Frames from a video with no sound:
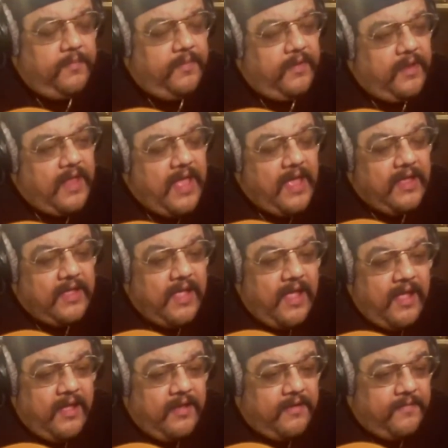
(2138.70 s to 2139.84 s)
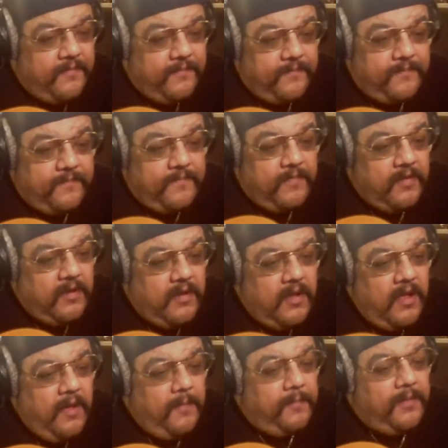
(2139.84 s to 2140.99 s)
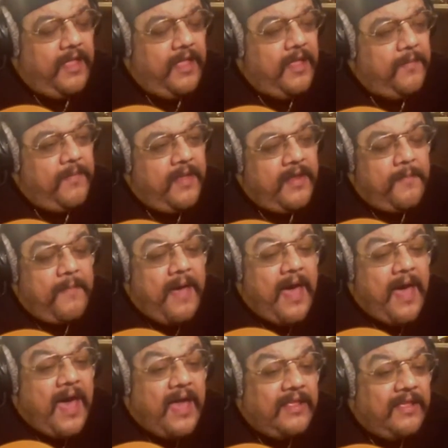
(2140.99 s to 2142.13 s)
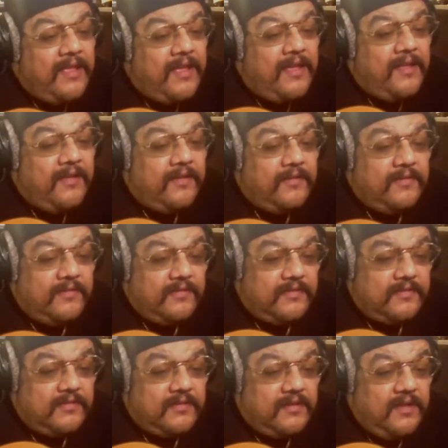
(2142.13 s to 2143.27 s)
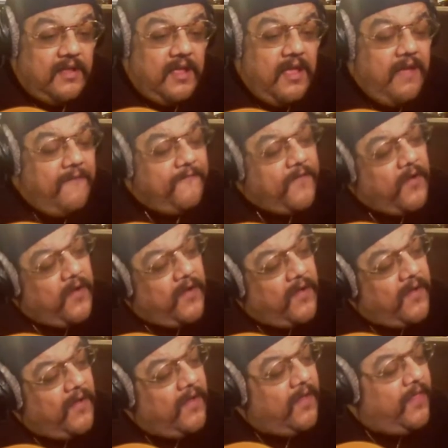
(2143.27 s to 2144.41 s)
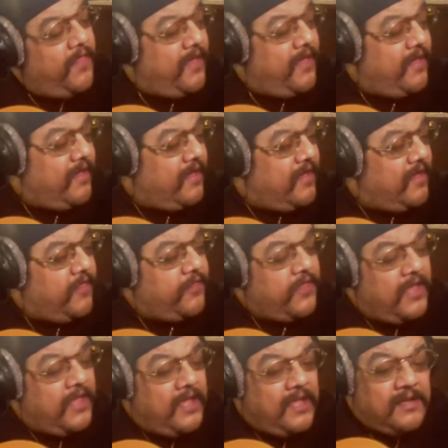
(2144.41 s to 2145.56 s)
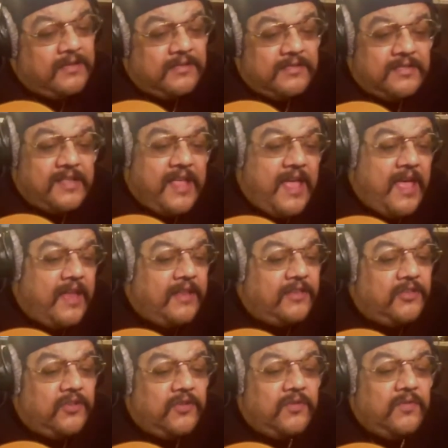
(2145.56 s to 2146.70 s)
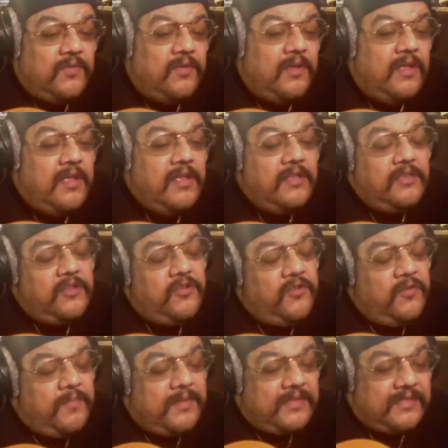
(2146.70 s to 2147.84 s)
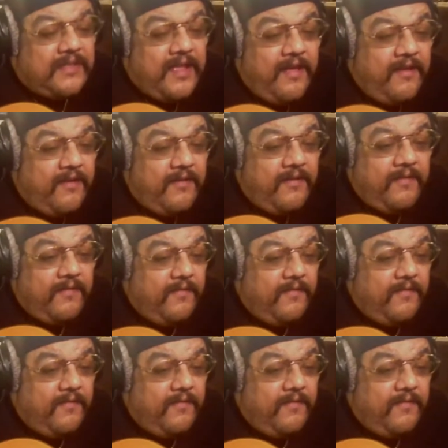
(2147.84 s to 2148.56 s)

but I can't blame anybody else for the things that I do to myself